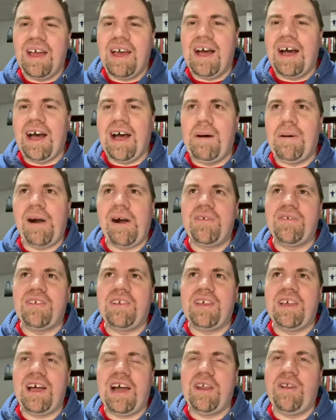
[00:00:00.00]

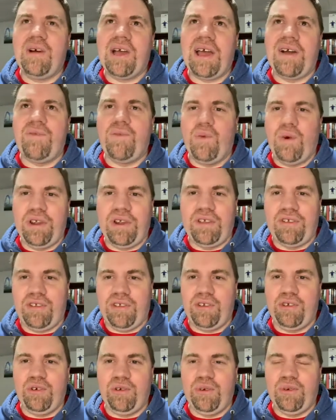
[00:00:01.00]
Obviously, I don't have 1 and
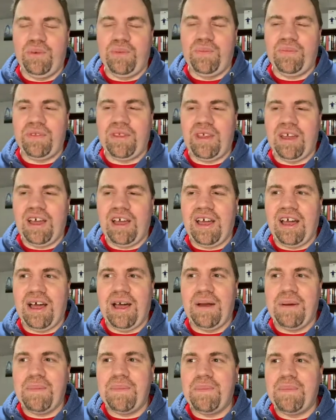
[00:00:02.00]
2,
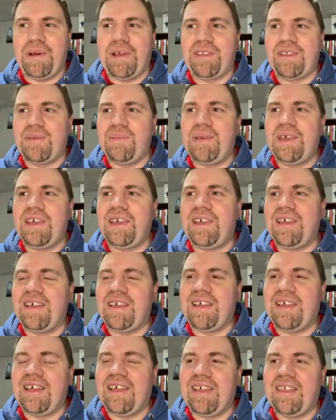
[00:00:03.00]
but to me,
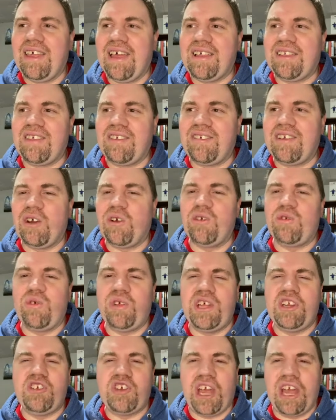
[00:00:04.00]
like, the series
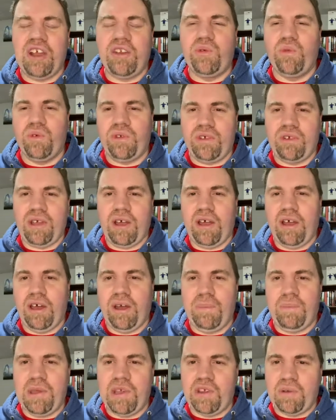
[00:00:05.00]
really changed with
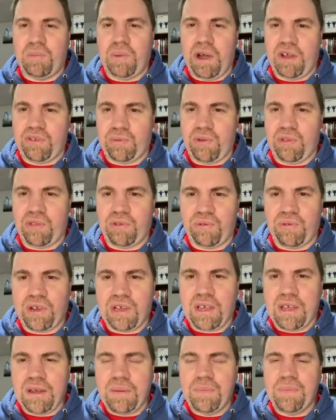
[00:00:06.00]
Mission Impossible
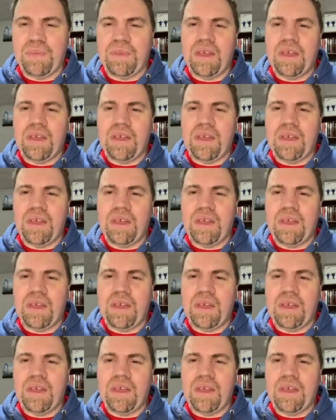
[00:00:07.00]
3.